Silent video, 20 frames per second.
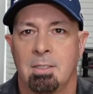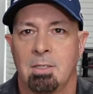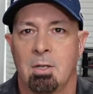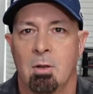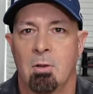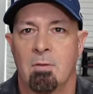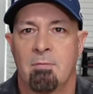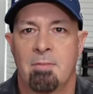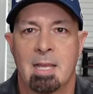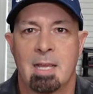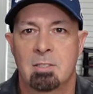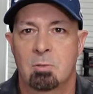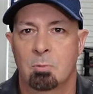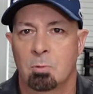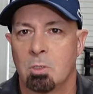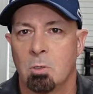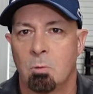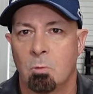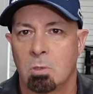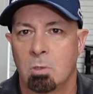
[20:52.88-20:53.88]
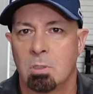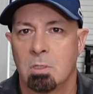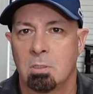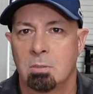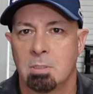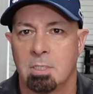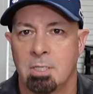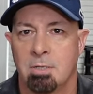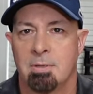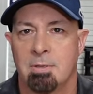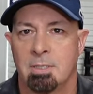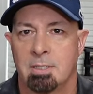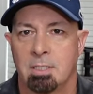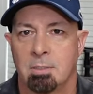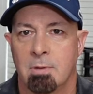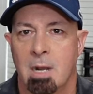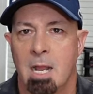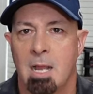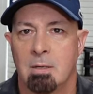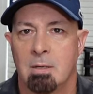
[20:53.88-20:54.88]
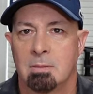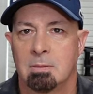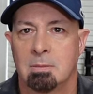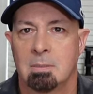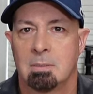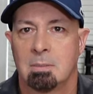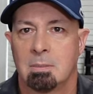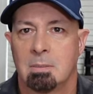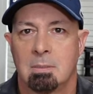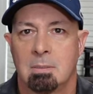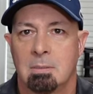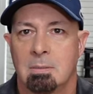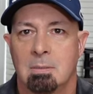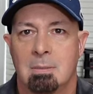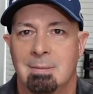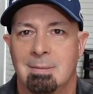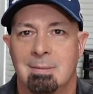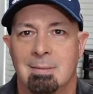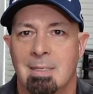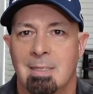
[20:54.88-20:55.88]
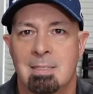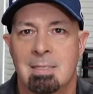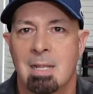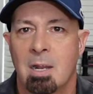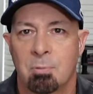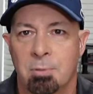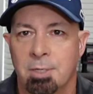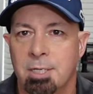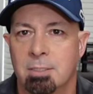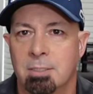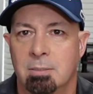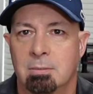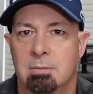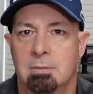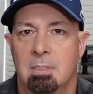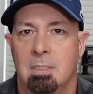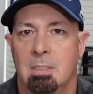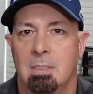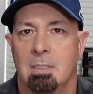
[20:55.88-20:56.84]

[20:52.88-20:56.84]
you know, if that's real world and you hit the ground, that's not real.